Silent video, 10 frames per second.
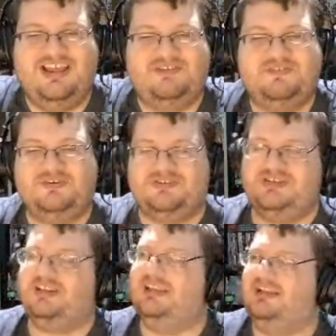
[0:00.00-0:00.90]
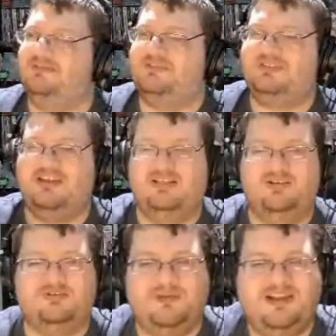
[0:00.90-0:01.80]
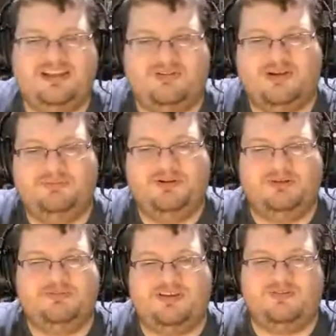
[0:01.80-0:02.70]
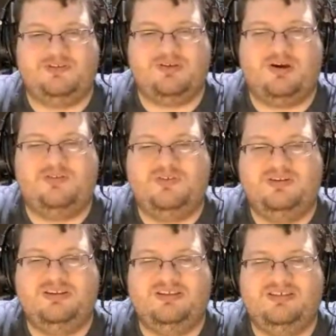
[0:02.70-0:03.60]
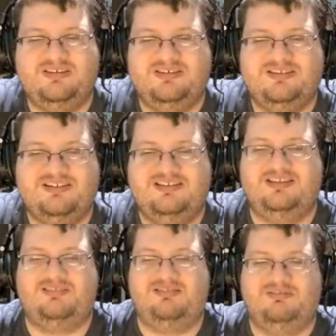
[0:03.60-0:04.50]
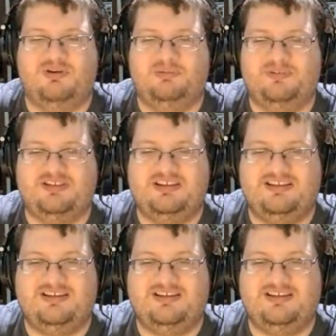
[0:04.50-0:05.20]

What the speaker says: After she leaves, he looks back and Grandpa comes out of his coffin. Grandpa's like